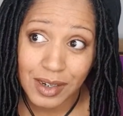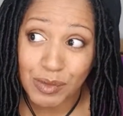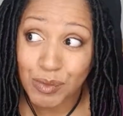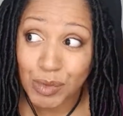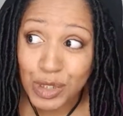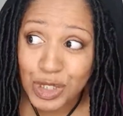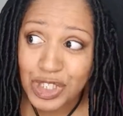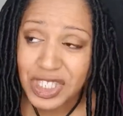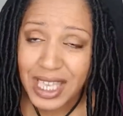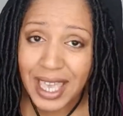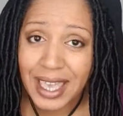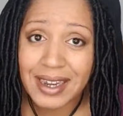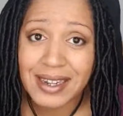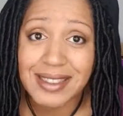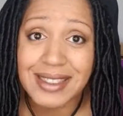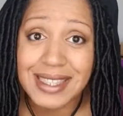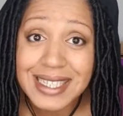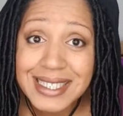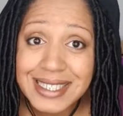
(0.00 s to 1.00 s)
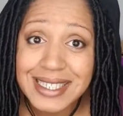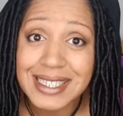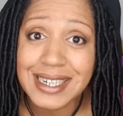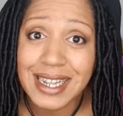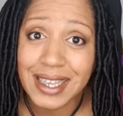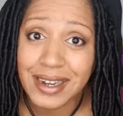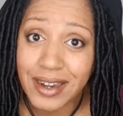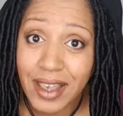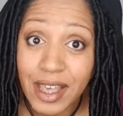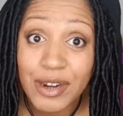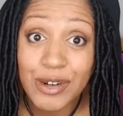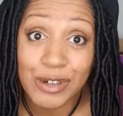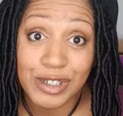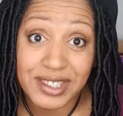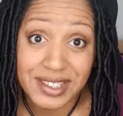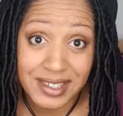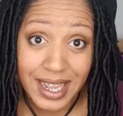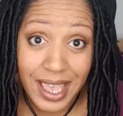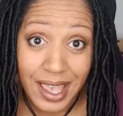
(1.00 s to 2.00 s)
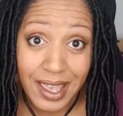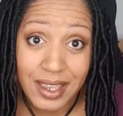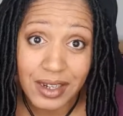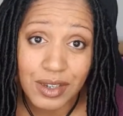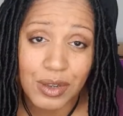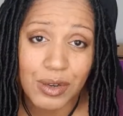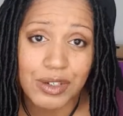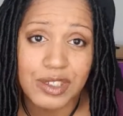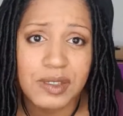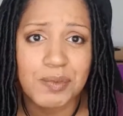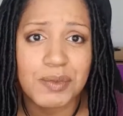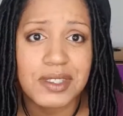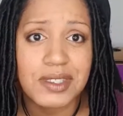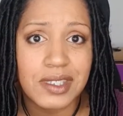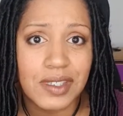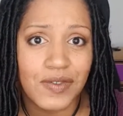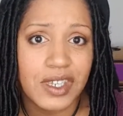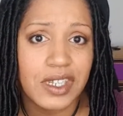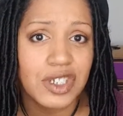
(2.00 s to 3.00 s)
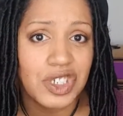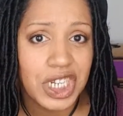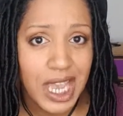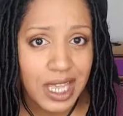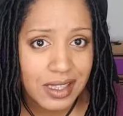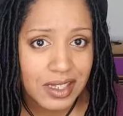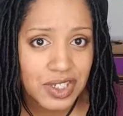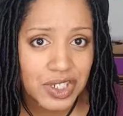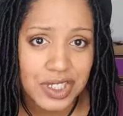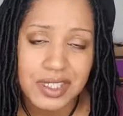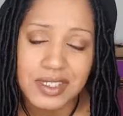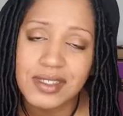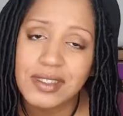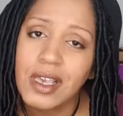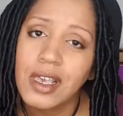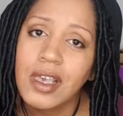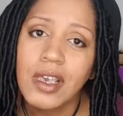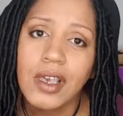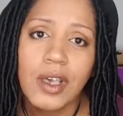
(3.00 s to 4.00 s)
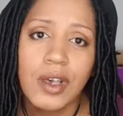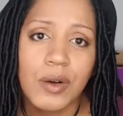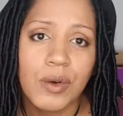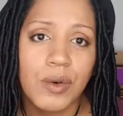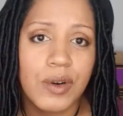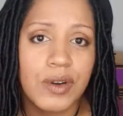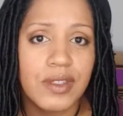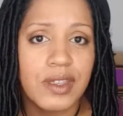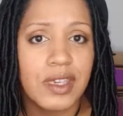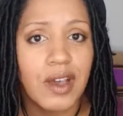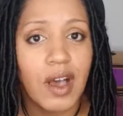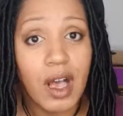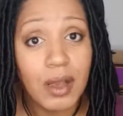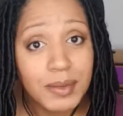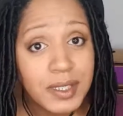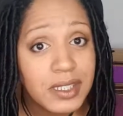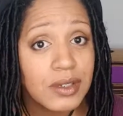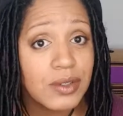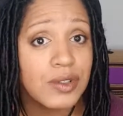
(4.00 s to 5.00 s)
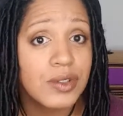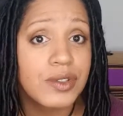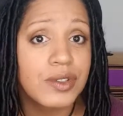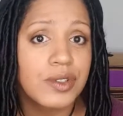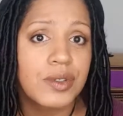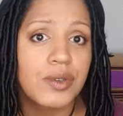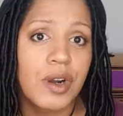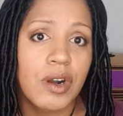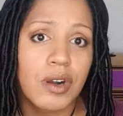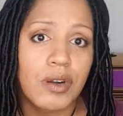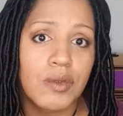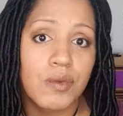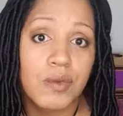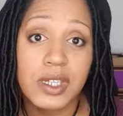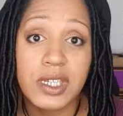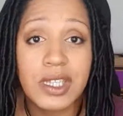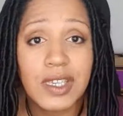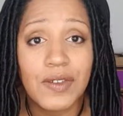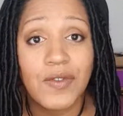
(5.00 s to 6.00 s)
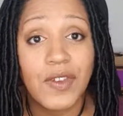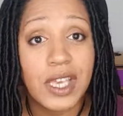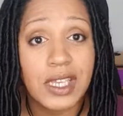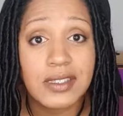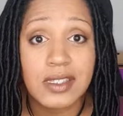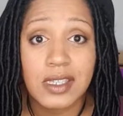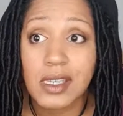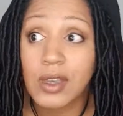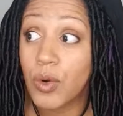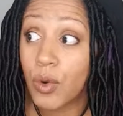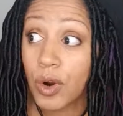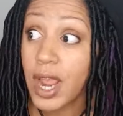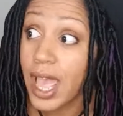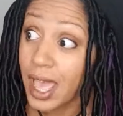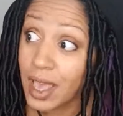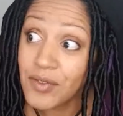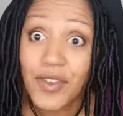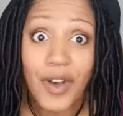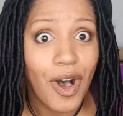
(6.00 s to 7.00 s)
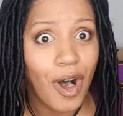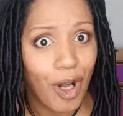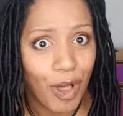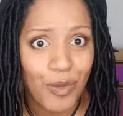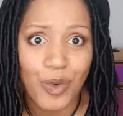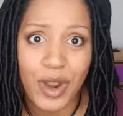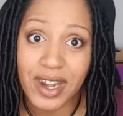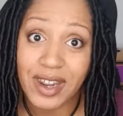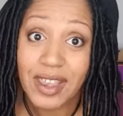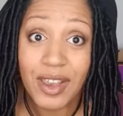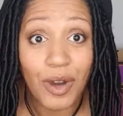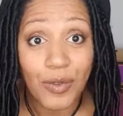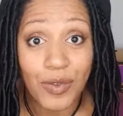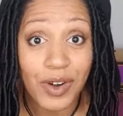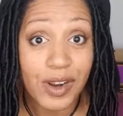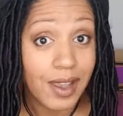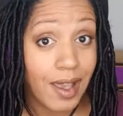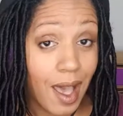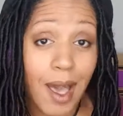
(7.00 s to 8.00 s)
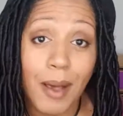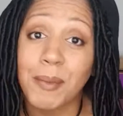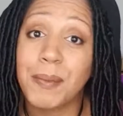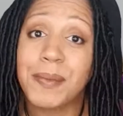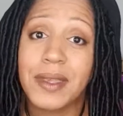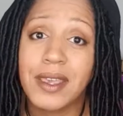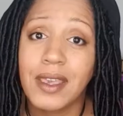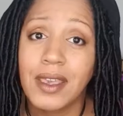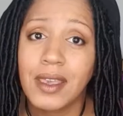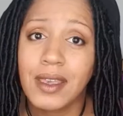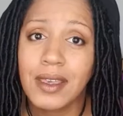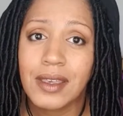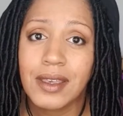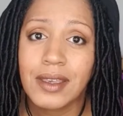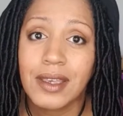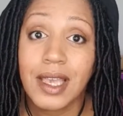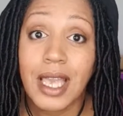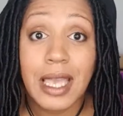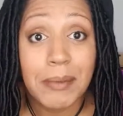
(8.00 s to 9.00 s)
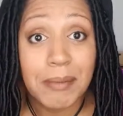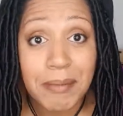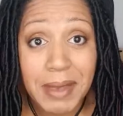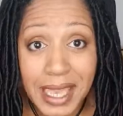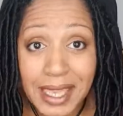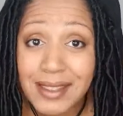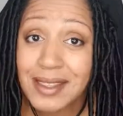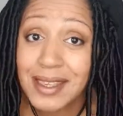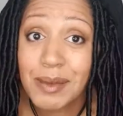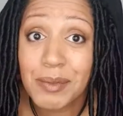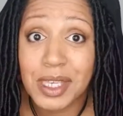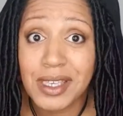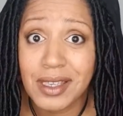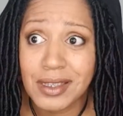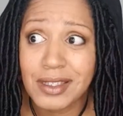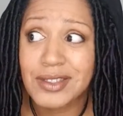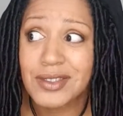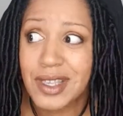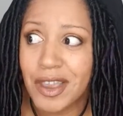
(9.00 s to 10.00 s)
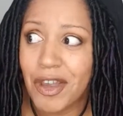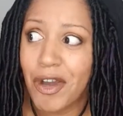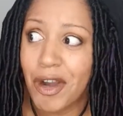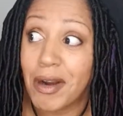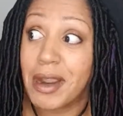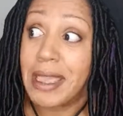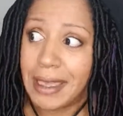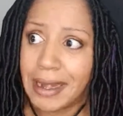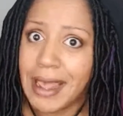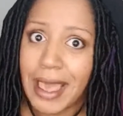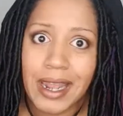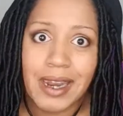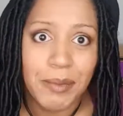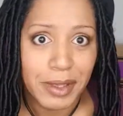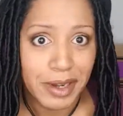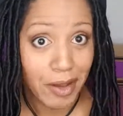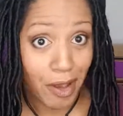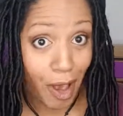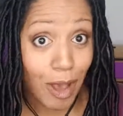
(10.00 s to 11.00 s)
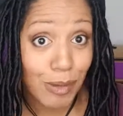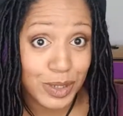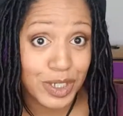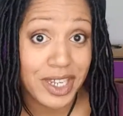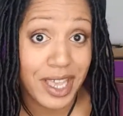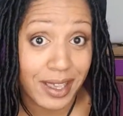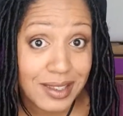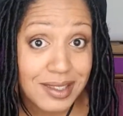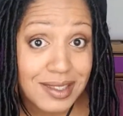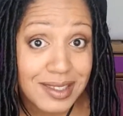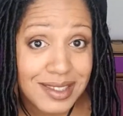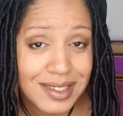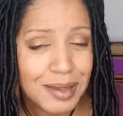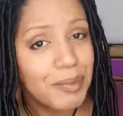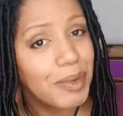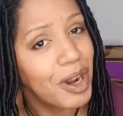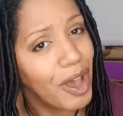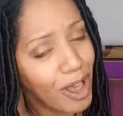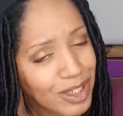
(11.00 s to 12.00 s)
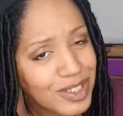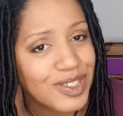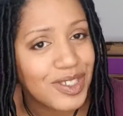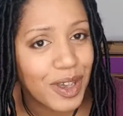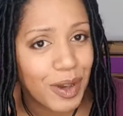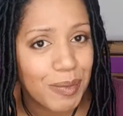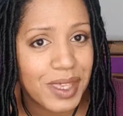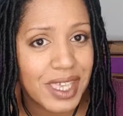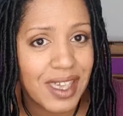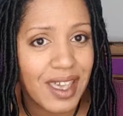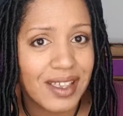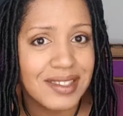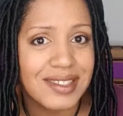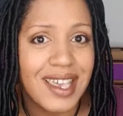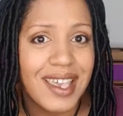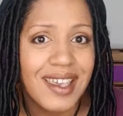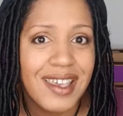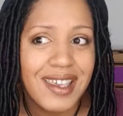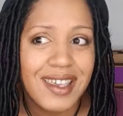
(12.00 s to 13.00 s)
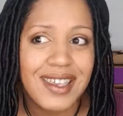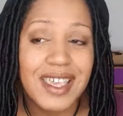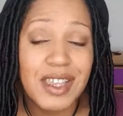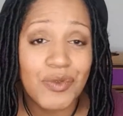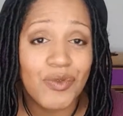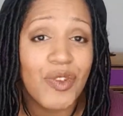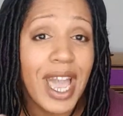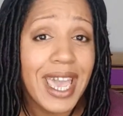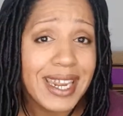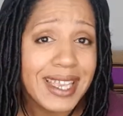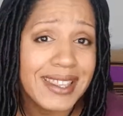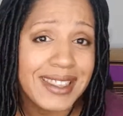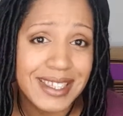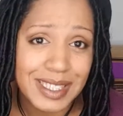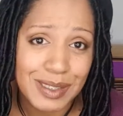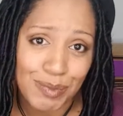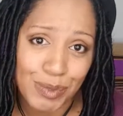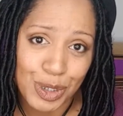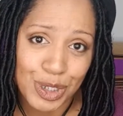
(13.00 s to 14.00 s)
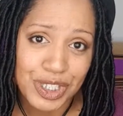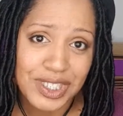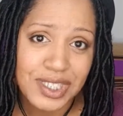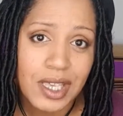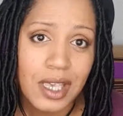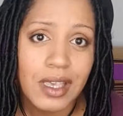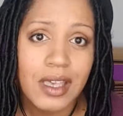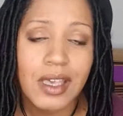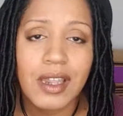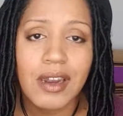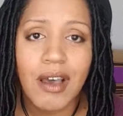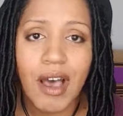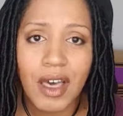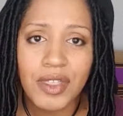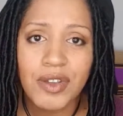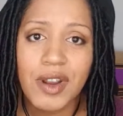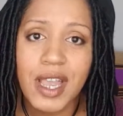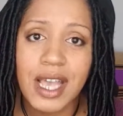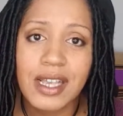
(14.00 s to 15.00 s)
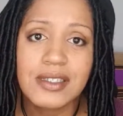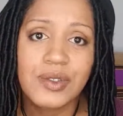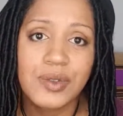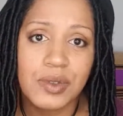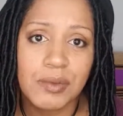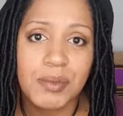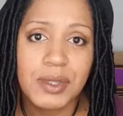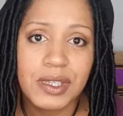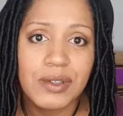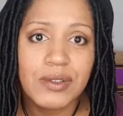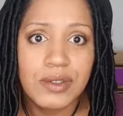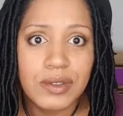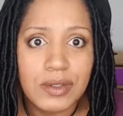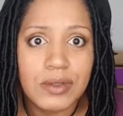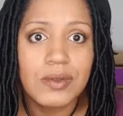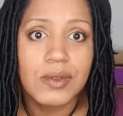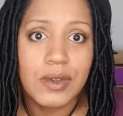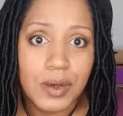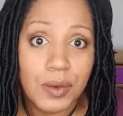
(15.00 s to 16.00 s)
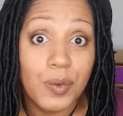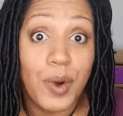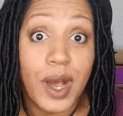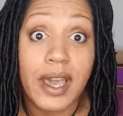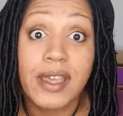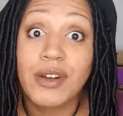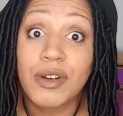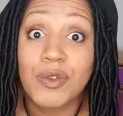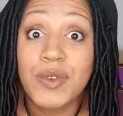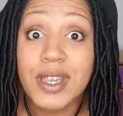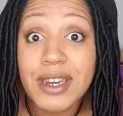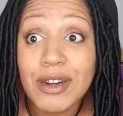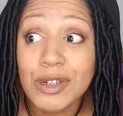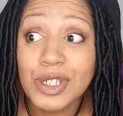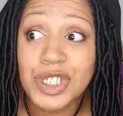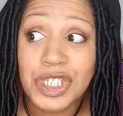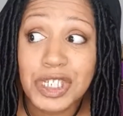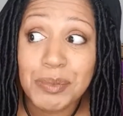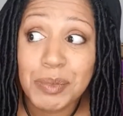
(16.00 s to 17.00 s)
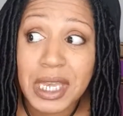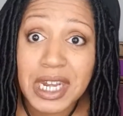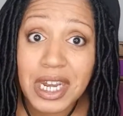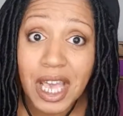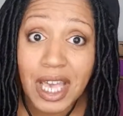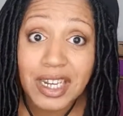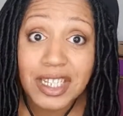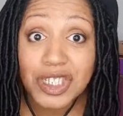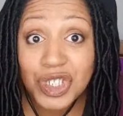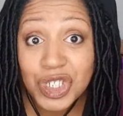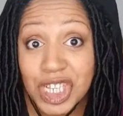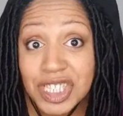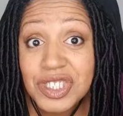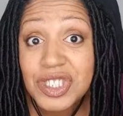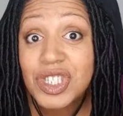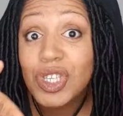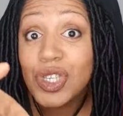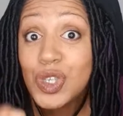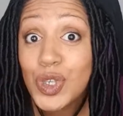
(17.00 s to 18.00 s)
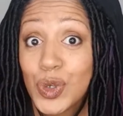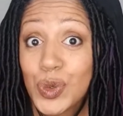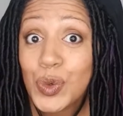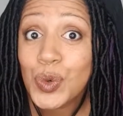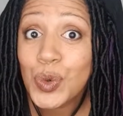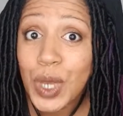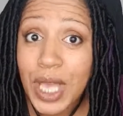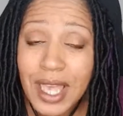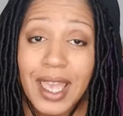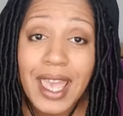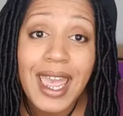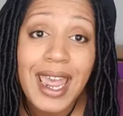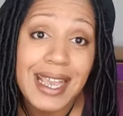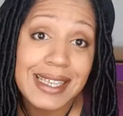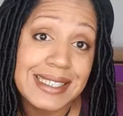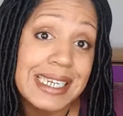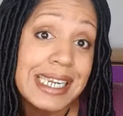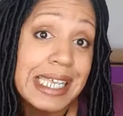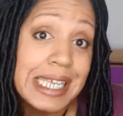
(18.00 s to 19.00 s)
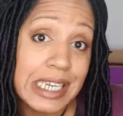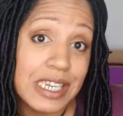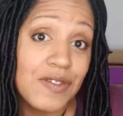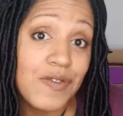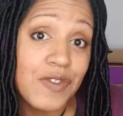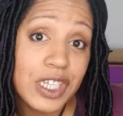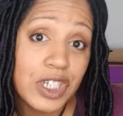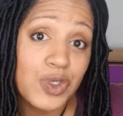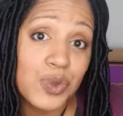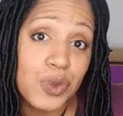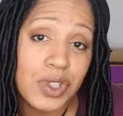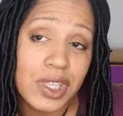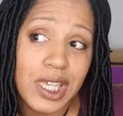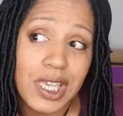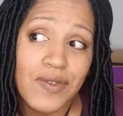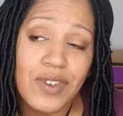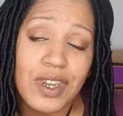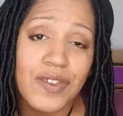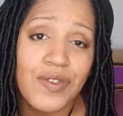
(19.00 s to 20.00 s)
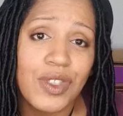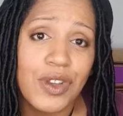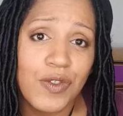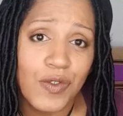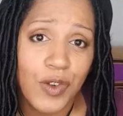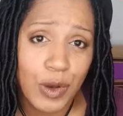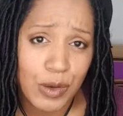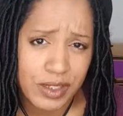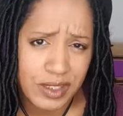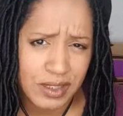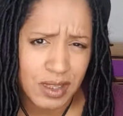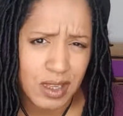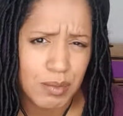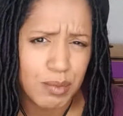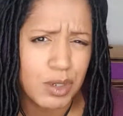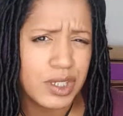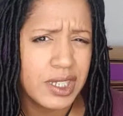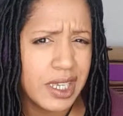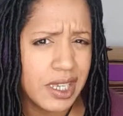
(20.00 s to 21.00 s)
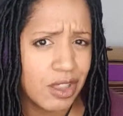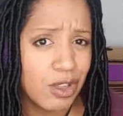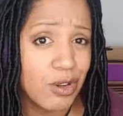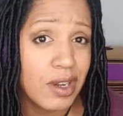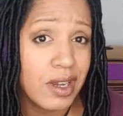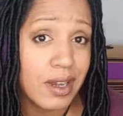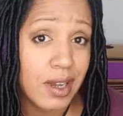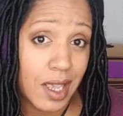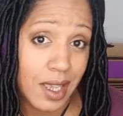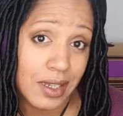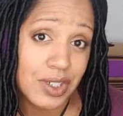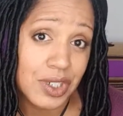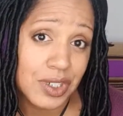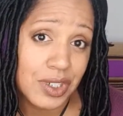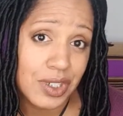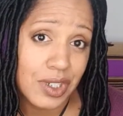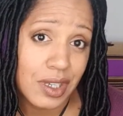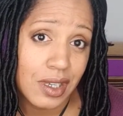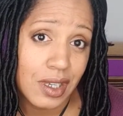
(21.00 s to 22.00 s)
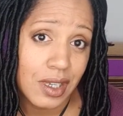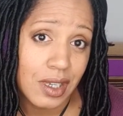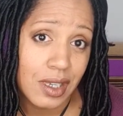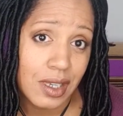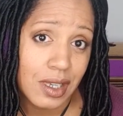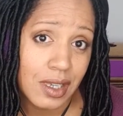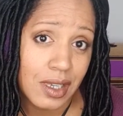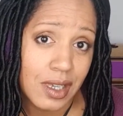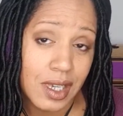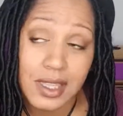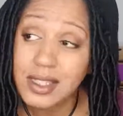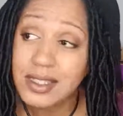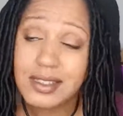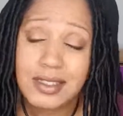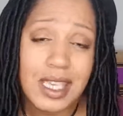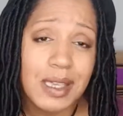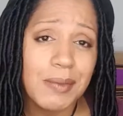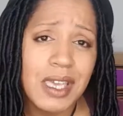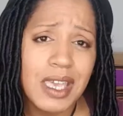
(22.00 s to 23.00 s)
Books can't listen and understand your specific challenges or the obstacles you are really facing or have already overcome. Mainly because they are inanimate objects, but also because in writing these books, an author has to appeal to a wider readership and not just you as an individual, even if they're focused on a particular niche. And the same